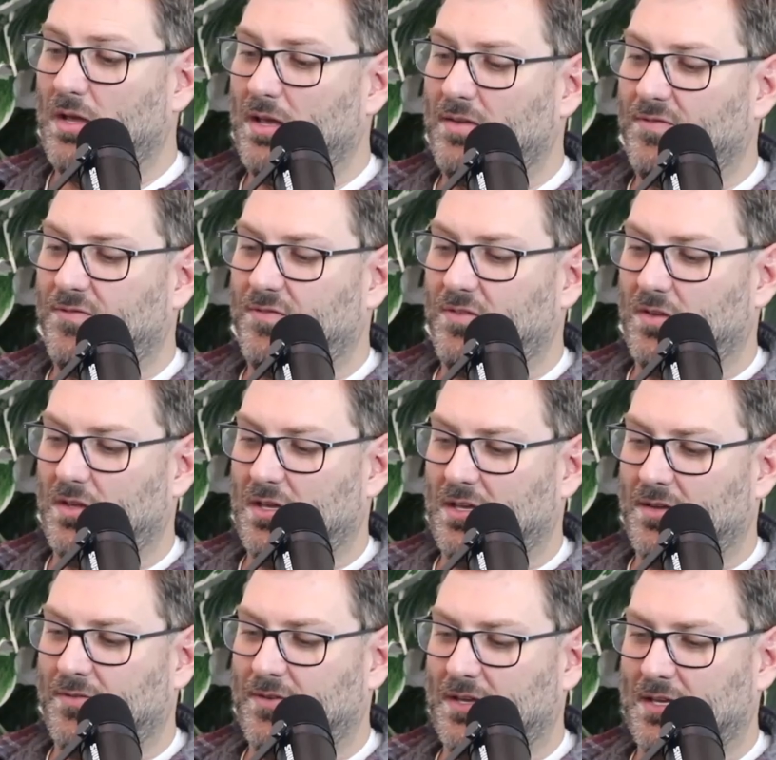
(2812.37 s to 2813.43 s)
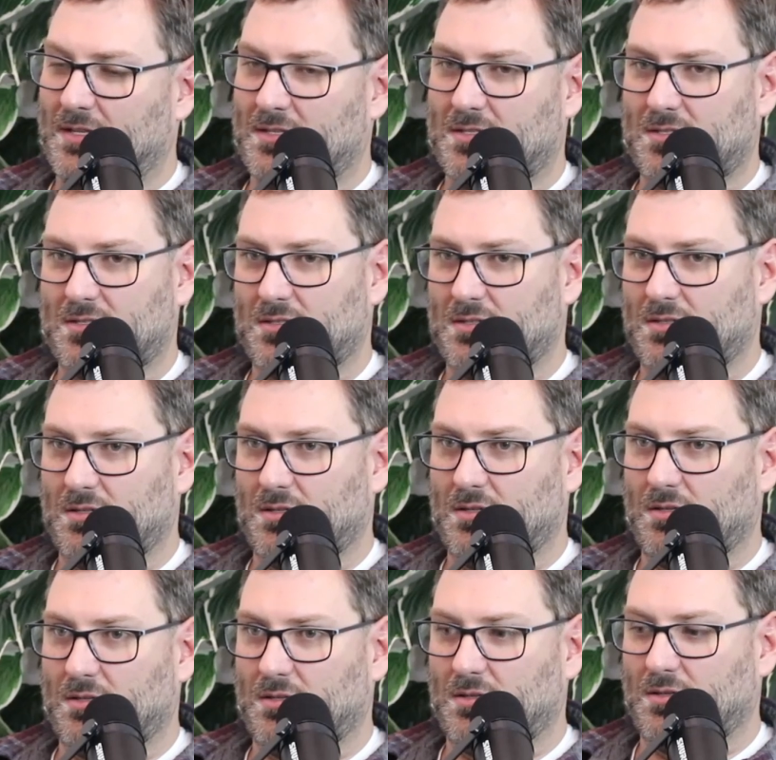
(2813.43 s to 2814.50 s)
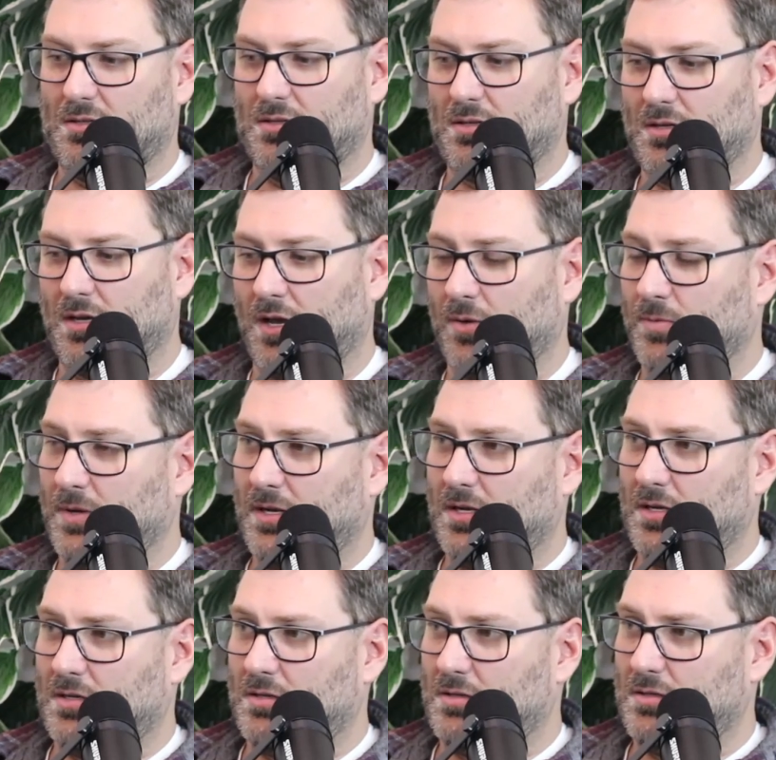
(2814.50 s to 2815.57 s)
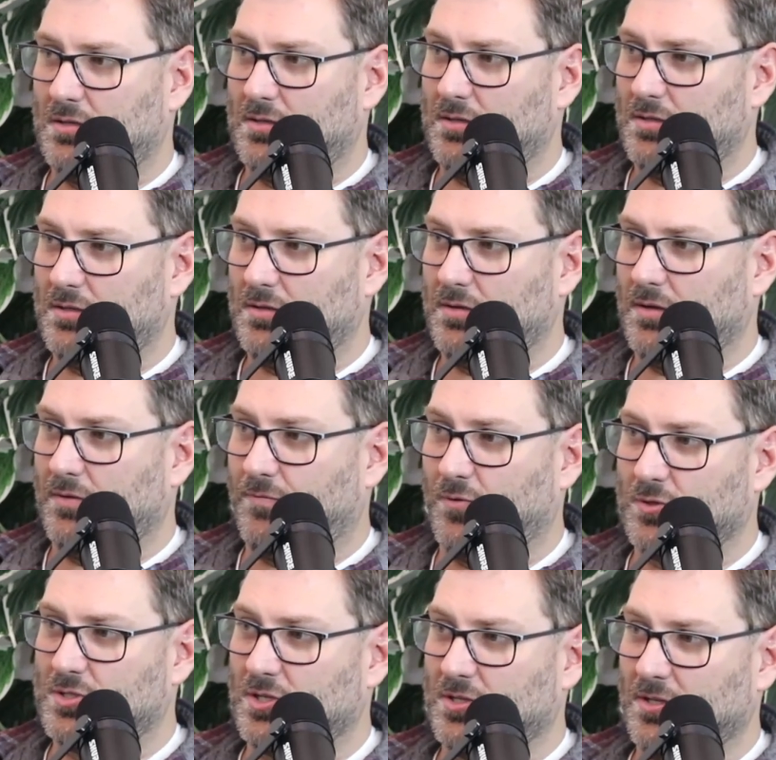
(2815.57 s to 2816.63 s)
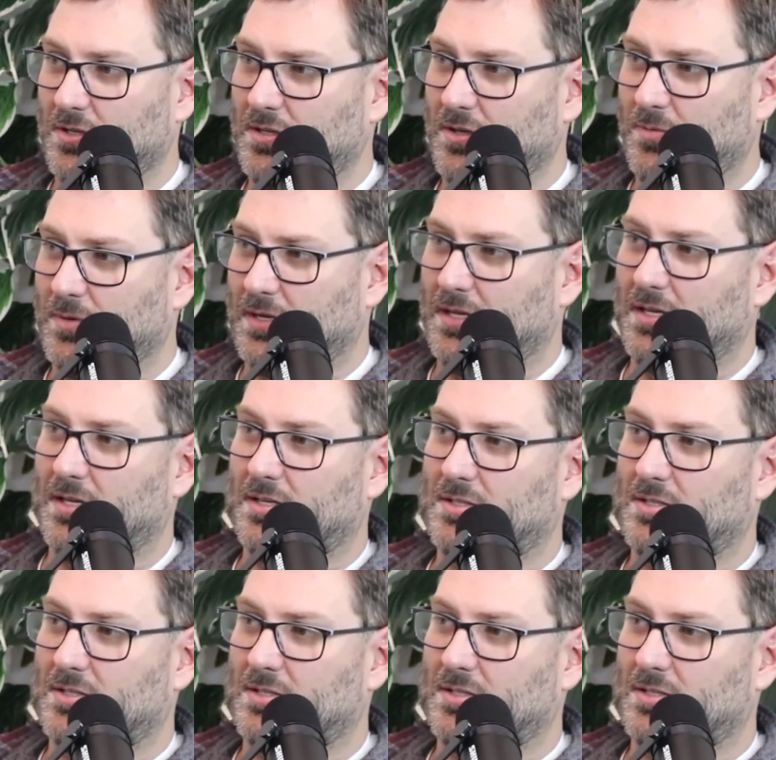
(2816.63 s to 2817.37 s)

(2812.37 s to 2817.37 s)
if it's, I read a fortune cookie when I get